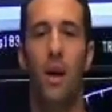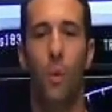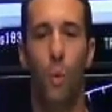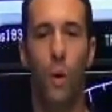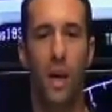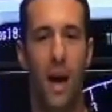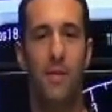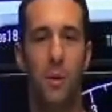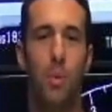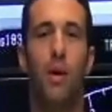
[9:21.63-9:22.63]
we have
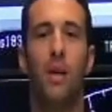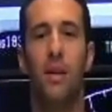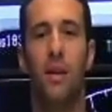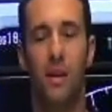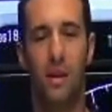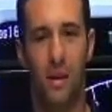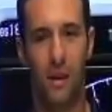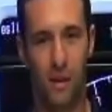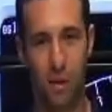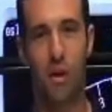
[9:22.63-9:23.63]
to put
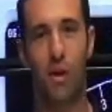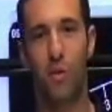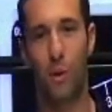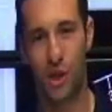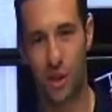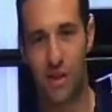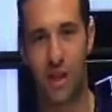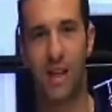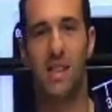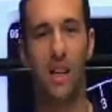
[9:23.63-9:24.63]
the start switches to
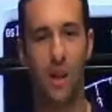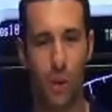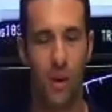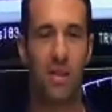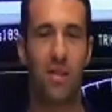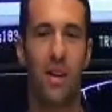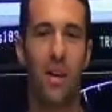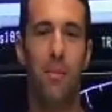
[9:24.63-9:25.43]
continuous,